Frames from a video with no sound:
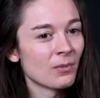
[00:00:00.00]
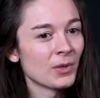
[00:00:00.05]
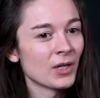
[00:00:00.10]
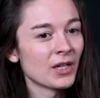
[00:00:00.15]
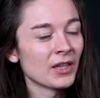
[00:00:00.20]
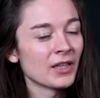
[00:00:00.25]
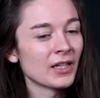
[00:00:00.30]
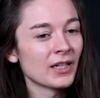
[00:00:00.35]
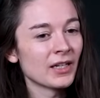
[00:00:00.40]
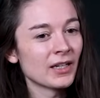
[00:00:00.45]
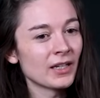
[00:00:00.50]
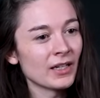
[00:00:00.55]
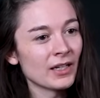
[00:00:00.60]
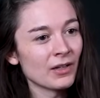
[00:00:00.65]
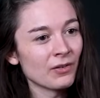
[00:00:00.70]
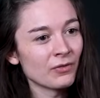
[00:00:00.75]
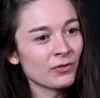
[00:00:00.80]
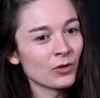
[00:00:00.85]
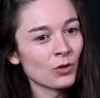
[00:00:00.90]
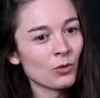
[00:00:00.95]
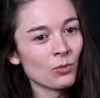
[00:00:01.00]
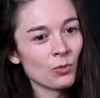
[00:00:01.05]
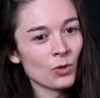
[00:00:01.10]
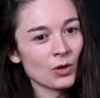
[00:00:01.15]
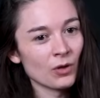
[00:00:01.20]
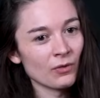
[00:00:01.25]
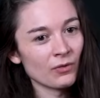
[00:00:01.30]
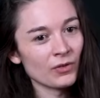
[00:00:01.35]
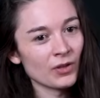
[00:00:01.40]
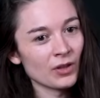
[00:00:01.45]
And I think if you're
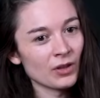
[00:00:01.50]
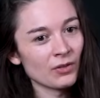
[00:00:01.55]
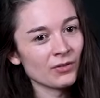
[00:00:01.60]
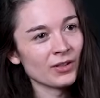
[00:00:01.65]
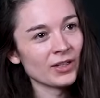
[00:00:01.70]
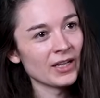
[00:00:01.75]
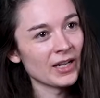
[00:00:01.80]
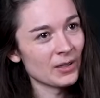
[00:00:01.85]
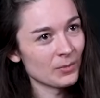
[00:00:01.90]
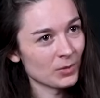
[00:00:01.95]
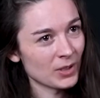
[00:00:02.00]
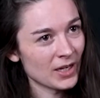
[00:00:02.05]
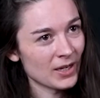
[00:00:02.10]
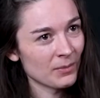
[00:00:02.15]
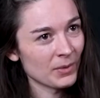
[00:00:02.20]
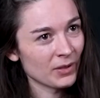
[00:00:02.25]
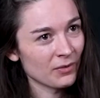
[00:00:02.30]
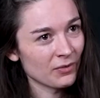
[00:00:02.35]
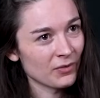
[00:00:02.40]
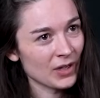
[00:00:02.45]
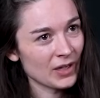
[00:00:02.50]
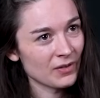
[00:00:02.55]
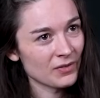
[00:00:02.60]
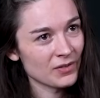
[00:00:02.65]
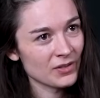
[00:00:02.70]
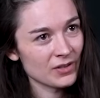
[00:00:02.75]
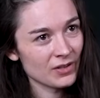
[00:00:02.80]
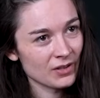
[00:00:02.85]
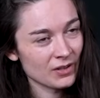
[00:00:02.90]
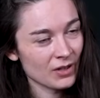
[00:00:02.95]
one of the three Abrahamic
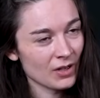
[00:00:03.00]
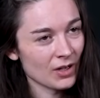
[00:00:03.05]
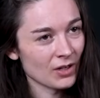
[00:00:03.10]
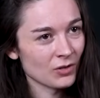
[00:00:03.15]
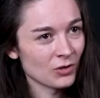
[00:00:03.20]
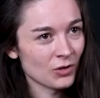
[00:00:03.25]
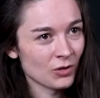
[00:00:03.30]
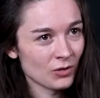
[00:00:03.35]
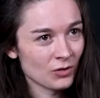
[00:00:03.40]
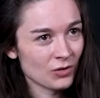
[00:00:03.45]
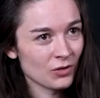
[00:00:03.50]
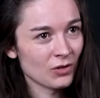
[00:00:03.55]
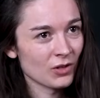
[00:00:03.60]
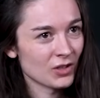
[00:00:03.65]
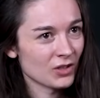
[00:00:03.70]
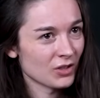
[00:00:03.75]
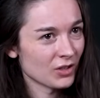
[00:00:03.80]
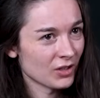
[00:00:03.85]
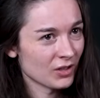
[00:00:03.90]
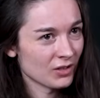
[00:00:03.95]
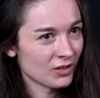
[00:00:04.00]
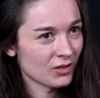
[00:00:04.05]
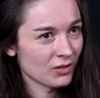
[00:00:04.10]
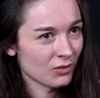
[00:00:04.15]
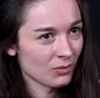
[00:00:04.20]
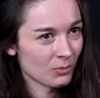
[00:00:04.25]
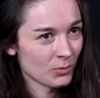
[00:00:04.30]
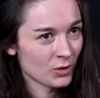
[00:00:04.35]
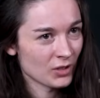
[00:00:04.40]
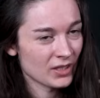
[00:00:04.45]
faiths, Jews, Christians,
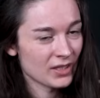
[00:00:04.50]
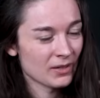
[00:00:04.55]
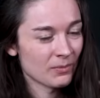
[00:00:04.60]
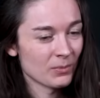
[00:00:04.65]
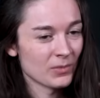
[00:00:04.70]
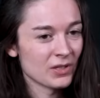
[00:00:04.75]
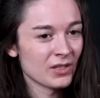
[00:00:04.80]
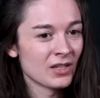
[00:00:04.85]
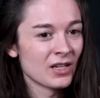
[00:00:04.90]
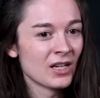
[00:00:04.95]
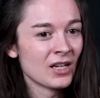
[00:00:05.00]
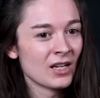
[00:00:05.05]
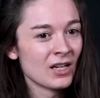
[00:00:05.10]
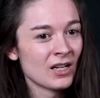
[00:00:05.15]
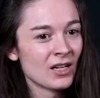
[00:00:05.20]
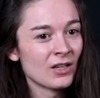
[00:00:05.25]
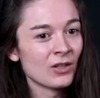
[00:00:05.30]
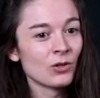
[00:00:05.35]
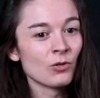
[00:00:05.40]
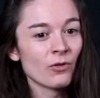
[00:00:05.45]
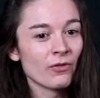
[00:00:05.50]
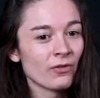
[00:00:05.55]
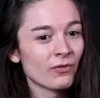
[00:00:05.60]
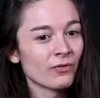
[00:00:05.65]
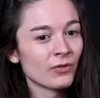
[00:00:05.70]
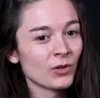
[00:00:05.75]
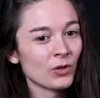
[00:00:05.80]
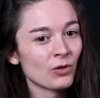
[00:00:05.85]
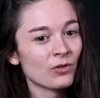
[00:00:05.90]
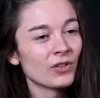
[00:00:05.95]
or Muslims,
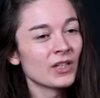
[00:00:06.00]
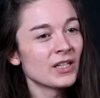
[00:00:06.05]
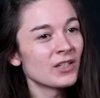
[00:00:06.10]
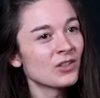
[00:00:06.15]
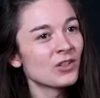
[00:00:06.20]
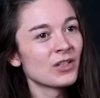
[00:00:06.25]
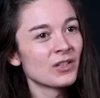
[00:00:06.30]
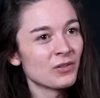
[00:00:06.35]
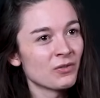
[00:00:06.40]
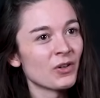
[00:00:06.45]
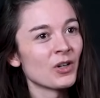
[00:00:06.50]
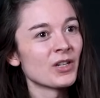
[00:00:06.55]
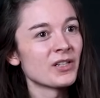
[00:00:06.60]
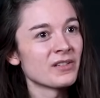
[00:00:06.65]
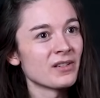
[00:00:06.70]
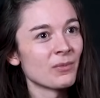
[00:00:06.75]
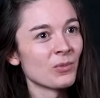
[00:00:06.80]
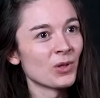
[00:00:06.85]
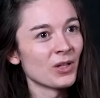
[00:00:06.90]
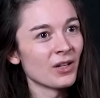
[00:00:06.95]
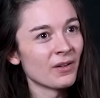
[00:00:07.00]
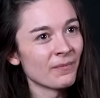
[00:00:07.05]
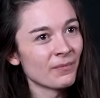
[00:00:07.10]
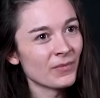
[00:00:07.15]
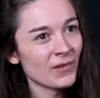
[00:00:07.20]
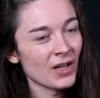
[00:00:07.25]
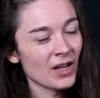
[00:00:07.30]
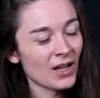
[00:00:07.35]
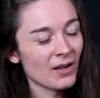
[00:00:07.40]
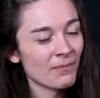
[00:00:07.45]
your religion is very similar.
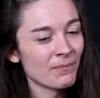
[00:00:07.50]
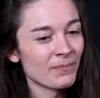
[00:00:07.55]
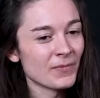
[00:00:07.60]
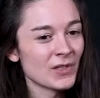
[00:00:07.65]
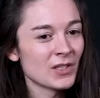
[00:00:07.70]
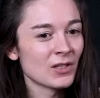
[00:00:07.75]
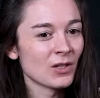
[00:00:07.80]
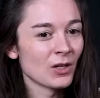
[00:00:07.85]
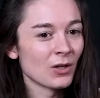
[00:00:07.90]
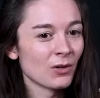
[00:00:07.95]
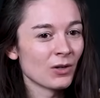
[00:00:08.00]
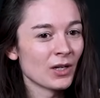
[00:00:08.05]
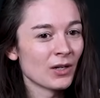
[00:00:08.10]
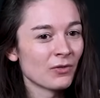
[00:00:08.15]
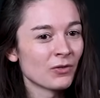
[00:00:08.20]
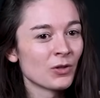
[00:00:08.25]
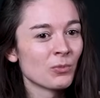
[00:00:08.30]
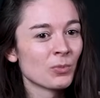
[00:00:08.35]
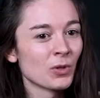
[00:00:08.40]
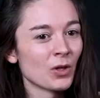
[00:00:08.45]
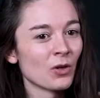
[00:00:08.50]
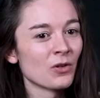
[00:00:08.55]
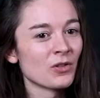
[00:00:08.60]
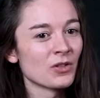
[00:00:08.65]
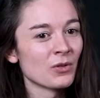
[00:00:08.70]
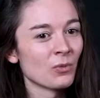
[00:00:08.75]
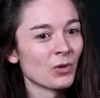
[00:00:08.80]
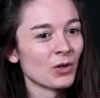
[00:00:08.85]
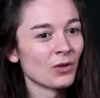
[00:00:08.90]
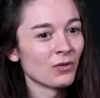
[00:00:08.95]
So if you belong
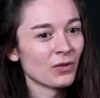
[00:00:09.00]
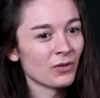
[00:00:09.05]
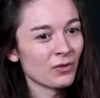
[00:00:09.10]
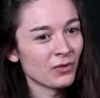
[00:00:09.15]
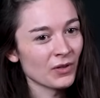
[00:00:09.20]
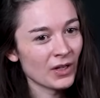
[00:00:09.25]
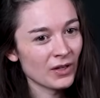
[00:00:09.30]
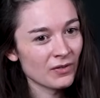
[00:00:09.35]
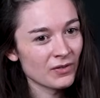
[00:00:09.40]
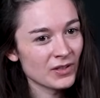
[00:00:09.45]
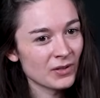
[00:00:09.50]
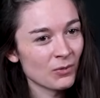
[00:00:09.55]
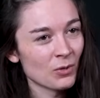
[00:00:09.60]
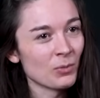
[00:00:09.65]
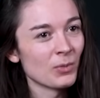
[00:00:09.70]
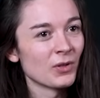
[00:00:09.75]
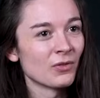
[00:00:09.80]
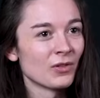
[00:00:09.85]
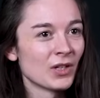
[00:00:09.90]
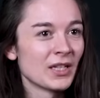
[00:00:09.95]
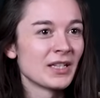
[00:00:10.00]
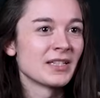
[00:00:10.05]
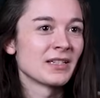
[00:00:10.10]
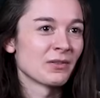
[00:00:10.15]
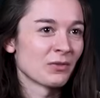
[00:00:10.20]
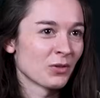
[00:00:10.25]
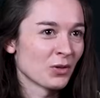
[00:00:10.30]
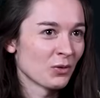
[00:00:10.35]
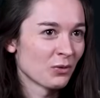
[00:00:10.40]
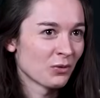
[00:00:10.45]
to one of the faiths, it would be really
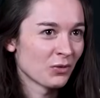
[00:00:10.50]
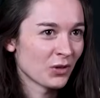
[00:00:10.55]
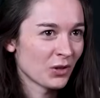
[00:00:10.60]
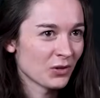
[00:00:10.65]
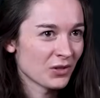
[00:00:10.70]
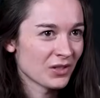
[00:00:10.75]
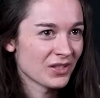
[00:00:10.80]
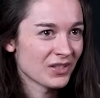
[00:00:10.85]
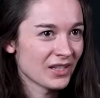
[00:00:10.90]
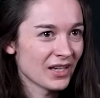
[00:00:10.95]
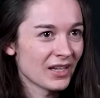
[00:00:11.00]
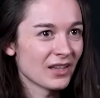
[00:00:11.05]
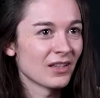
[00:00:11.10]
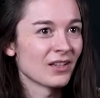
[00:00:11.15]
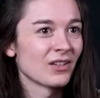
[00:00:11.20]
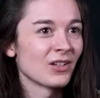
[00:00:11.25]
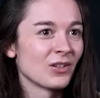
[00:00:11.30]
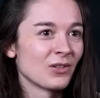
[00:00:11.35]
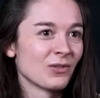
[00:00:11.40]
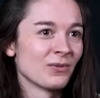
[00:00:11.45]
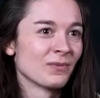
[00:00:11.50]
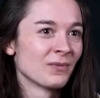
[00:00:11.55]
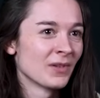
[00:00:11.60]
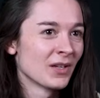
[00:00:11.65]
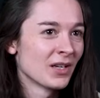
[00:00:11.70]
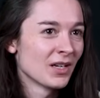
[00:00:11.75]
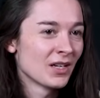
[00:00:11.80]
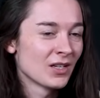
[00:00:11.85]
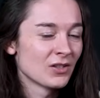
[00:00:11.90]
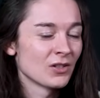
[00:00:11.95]
difficult for you to say that you
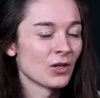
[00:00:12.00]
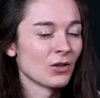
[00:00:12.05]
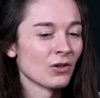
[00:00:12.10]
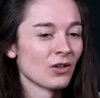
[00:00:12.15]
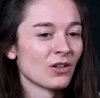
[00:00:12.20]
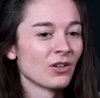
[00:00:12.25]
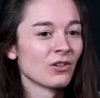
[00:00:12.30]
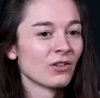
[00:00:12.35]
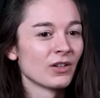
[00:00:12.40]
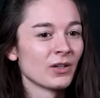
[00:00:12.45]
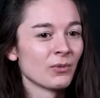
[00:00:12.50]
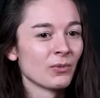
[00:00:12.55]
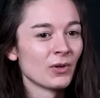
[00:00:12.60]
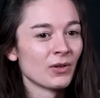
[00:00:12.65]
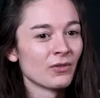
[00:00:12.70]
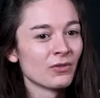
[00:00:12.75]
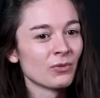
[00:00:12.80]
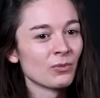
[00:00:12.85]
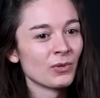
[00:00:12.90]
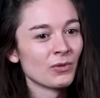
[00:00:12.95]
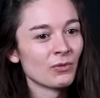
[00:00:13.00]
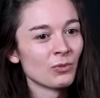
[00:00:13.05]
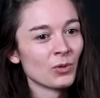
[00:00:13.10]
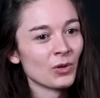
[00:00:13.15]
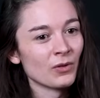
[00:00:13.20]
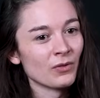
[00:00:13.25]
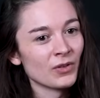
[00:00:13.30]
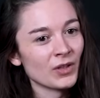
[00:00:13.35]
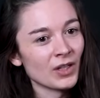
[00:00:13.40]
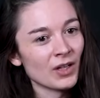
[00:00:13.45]
don't agree with
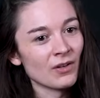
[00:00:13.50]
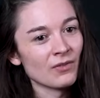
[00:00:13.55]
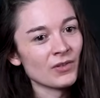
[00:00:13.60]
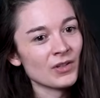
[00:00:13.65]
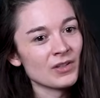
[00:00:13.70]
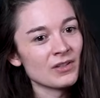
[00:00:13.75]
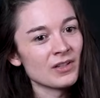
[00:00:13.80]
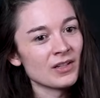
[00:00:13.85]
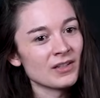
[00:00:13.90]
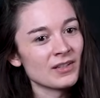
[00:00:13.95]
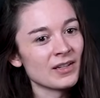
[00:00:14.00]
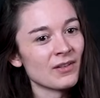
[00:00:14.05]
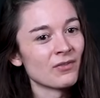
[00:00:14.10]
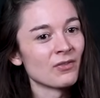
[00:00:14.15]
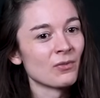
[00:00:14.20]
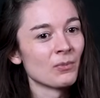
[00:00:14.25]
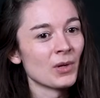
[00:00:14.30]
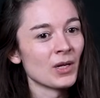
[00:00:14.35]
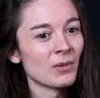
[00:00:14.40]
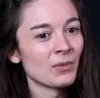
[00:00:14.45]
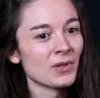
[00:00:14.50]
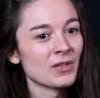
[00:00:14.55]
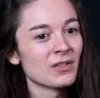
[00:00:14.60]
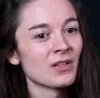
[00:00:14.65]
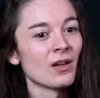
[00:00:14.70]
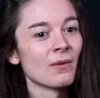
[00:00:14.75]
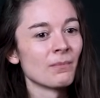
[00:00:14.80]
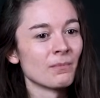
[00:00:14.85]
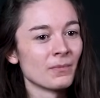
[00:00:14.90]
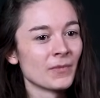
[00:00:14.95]
one of the others, except for maybe
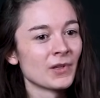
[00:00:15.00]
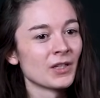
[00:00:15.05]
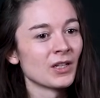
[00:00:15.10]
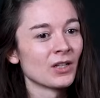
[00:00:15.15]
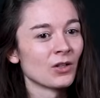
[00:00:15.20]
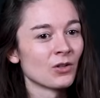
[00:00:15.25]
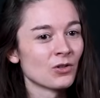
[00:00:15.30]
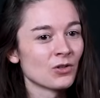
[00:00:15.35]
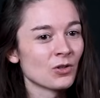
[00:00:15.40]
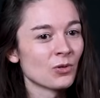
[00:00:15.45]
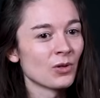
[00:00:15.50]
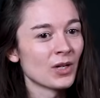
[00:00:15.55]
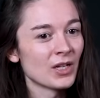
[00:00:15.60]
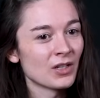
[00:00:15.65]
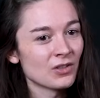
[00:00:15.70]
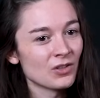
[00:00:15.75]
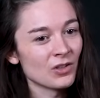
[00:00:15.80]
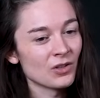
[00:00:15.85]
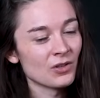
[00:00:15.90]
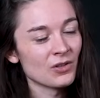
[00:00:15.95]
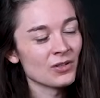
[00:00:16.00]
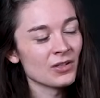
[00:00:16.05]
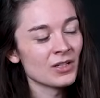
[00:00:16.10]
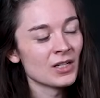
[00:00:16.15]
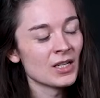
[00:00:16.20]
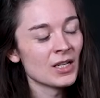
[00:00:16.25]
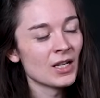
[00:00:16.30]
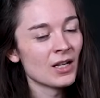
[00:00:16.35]
some theological issues.